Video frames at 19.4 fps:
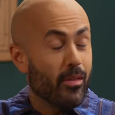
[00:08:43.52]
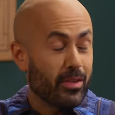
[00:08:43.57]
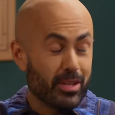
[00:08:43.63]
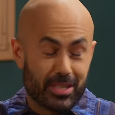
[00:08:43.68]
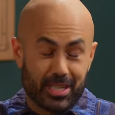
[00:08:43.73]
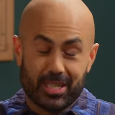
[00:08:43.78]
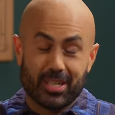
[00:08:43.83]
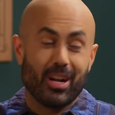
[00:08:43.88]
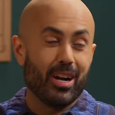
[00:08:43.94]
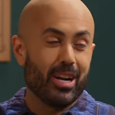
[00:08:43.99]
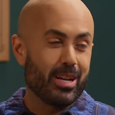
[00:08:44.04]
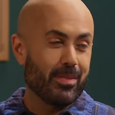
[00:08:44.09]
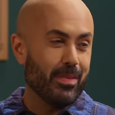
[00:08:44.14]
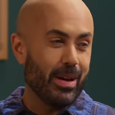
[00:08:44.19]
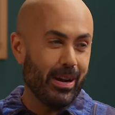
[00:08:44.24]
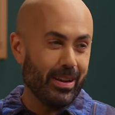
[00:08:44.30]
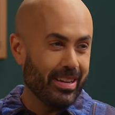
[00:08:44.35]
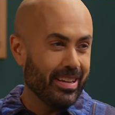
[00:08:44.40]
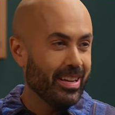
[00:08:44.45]
obviously talk
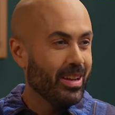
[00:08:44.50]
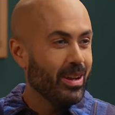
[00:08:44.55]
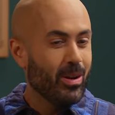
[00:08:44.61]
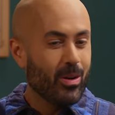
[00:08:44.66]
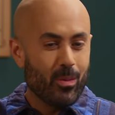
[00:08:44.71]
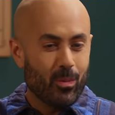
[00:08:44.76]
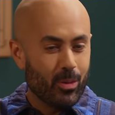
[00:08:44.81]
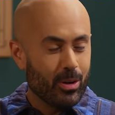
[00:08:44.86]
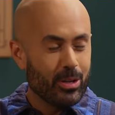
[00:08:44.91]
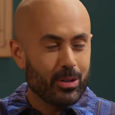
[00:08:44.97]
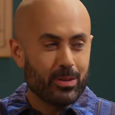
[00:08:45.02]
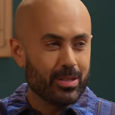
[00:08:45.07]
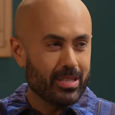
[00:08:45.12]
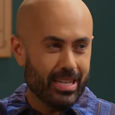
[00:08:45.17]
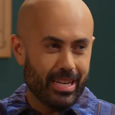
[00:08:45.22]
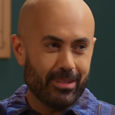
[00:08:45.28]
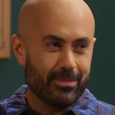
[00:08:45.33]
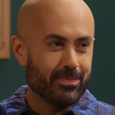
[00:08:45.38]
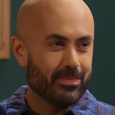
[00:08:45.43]
about it. What do you
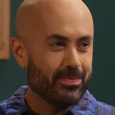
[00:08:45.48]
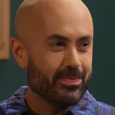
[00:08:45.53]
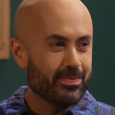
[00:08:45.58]
say?